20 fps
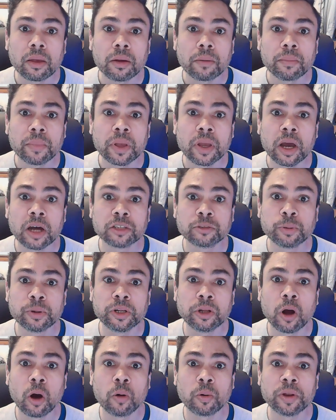because we
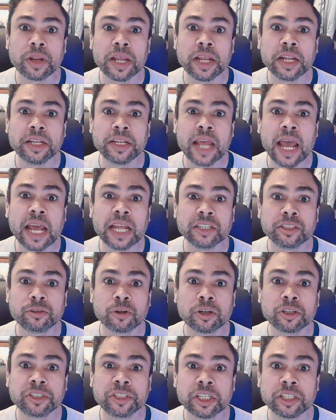don't need
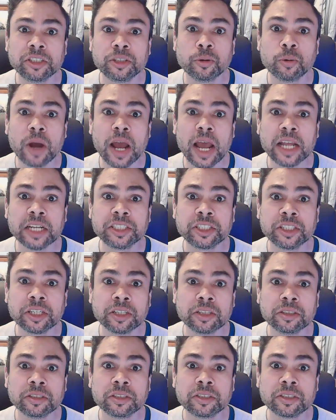dangerous
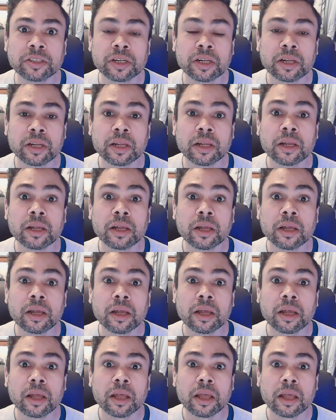situations
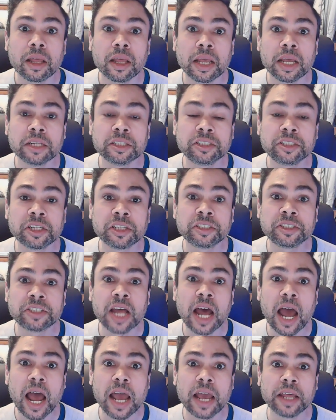in
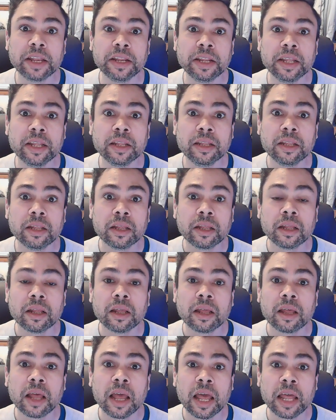society
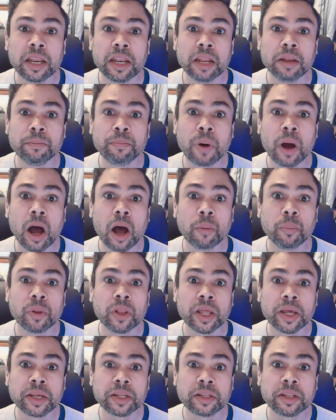and in
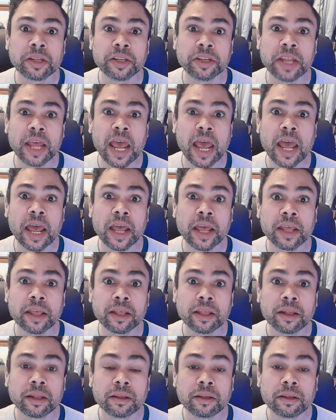public today